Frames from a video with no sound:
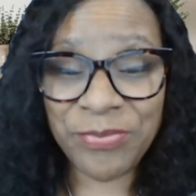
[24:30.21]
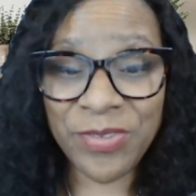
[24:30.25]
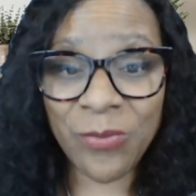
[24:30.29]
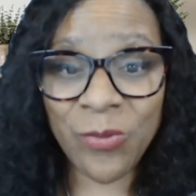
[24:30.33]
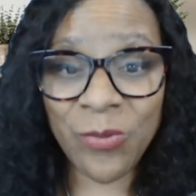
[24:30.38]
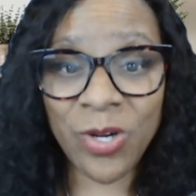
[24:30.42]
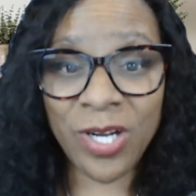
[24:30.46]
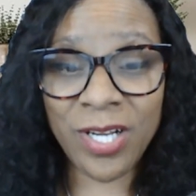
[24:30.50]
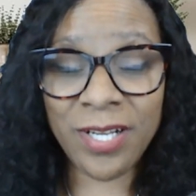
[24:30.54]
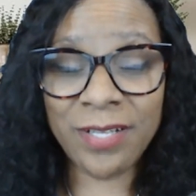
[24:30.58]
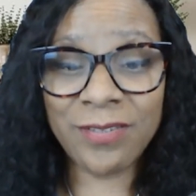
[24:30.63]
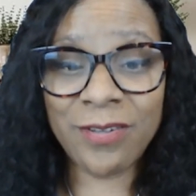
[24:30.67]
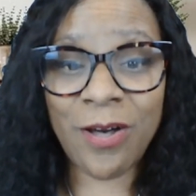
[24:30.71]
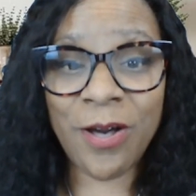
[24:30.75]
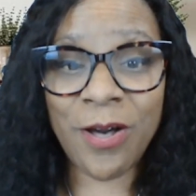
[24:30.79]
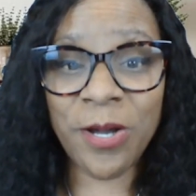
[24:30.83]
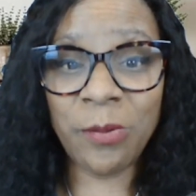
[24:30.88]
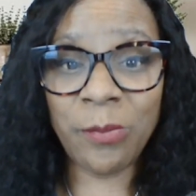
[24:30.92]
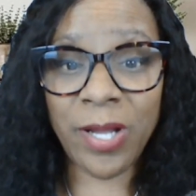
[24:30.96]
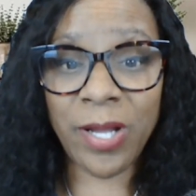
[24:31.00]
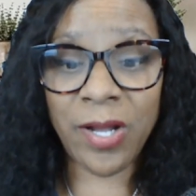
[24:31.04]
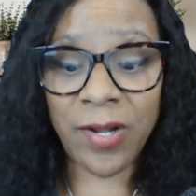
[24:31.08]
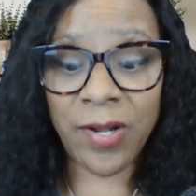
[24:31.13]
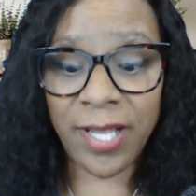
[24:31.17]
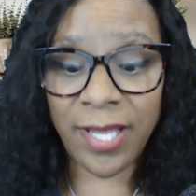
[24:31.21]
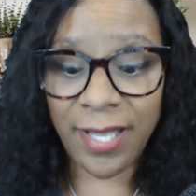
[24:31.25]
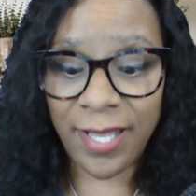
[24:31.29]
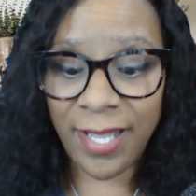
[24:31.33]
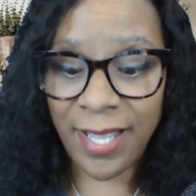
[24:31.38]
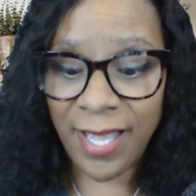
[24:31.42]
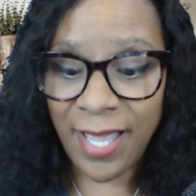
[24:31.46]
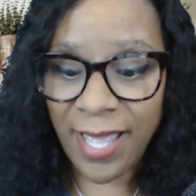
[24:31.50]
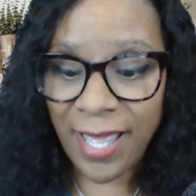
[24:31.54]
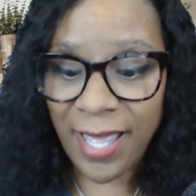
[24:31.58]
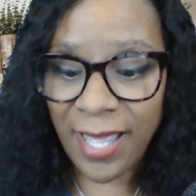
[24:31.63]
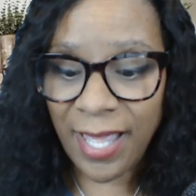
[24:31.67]
We're going to talk about it,
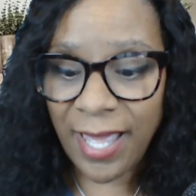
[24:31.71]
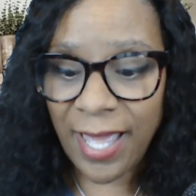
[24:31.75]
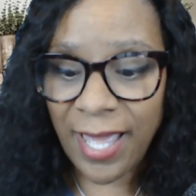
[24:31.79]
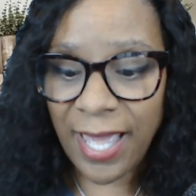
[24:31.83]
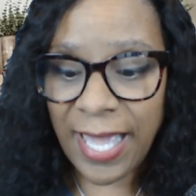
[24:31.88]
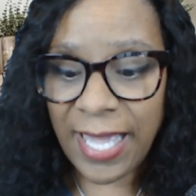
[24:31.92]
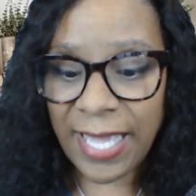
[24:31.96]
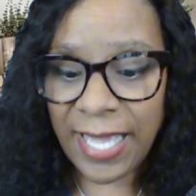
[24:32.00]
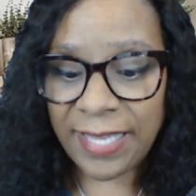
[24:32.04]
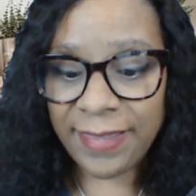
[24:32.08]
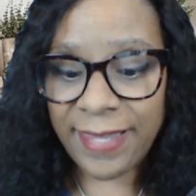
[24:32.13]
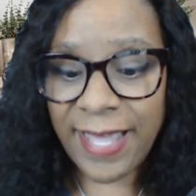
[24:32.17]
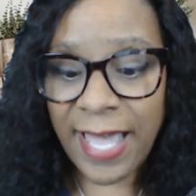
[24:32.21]
and